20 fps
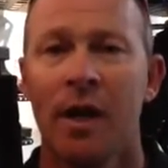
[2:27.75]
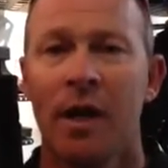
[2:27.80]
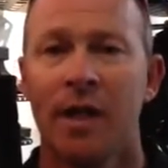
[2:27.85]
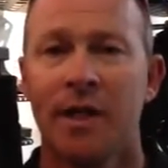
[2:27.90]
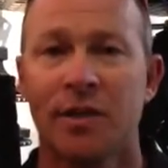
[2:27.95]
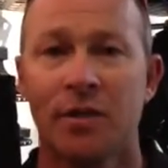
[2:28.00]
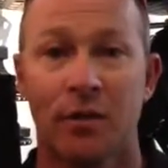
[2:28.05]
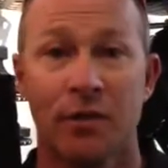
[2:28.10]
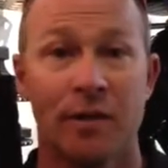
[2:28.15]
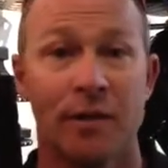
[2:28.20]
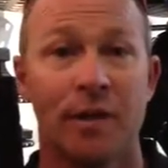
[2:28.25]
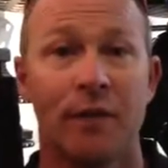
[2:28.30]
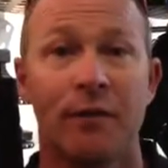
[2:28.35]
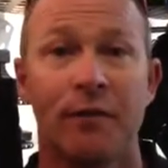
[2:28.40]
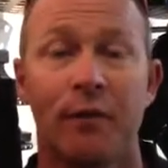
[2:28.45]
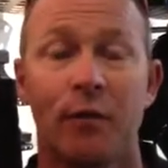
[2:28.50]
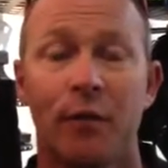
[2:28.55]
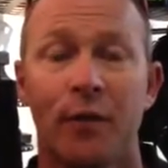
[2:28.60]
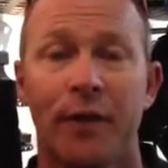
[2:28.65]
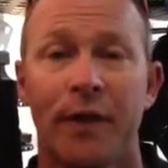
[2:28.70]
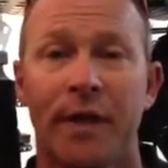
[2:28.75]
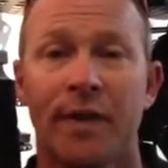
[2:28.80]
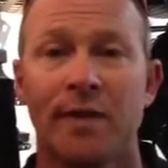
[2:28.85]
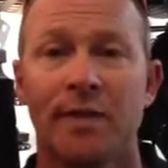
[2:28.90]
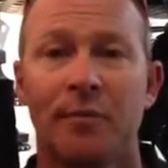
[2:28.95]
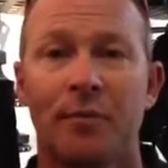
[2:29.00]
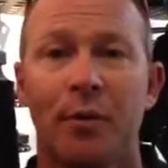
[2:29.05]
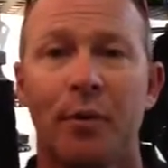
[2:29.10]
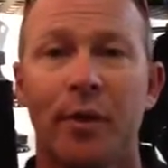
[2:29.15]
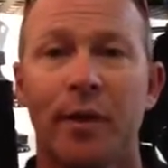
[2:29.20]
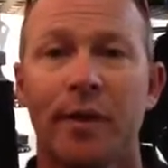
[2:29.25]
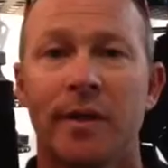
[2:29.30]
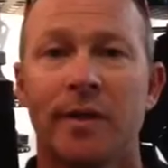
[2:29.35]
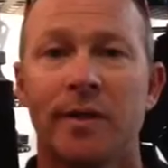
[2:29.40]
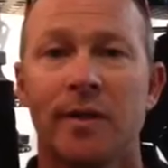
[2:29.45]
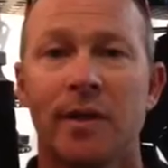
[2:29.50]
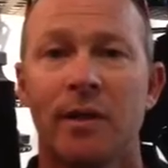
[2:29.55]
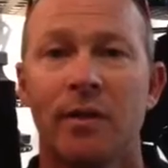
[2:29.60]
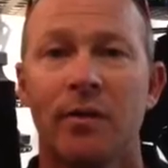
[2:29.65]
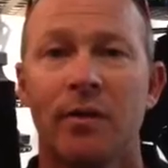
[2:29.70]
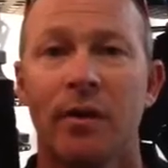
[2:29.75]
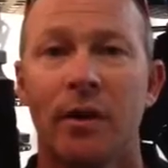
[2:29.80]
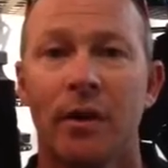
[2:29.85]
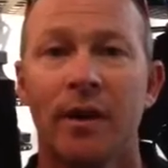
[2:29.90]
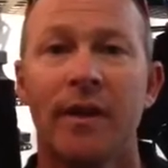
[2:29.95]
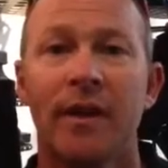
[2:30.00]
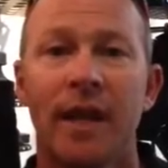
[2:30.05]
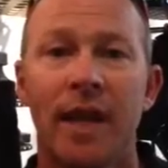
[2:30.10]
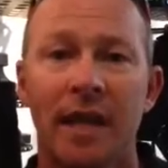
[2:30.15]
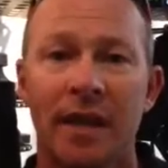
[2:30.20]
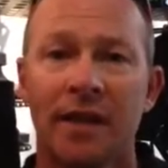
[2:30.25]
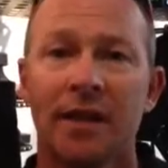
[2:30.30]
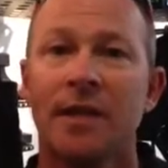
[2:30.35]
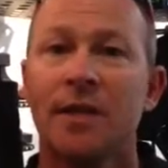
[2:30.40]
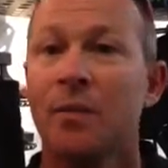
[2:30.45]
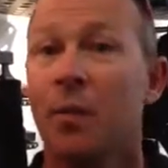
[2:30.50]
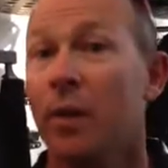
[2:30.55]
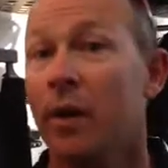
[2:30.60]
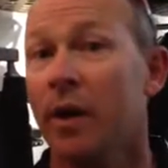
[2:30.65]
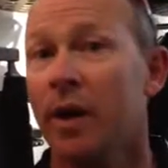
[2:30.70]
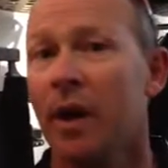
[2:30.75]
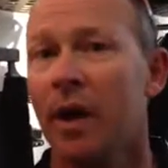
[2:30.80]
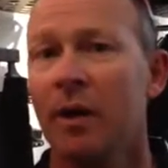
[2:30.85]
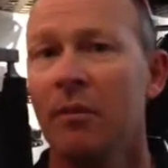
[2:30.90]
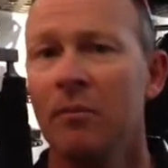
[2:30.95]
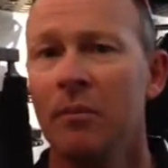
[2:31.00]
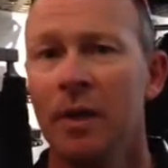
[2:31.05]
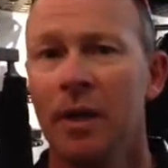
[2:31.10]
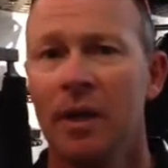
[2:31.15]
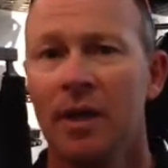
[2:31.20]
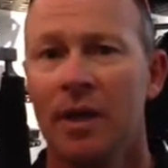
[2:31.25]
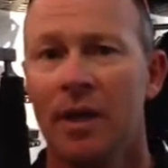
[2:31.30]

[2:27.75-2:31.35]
It's also 4,000 points, so a lot of the athletes want to come